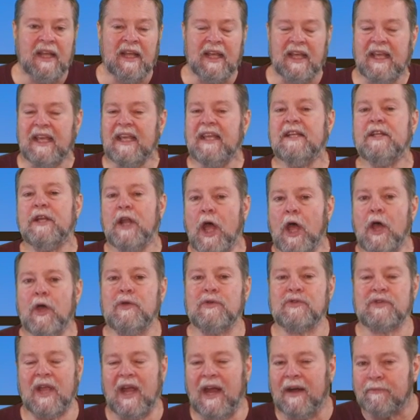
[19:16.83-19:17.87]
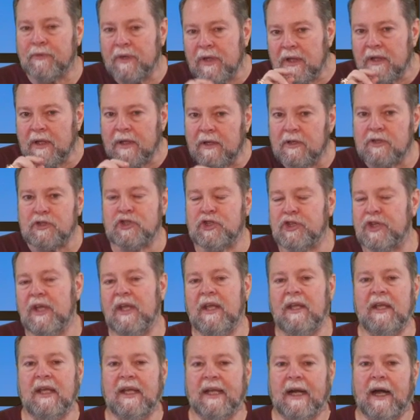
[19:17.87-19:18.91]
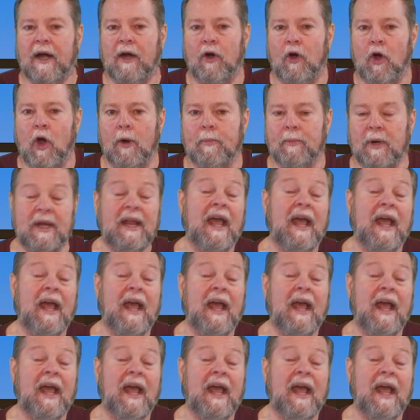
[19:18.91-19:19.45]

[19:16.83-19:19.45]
He knows every little chink in our armor.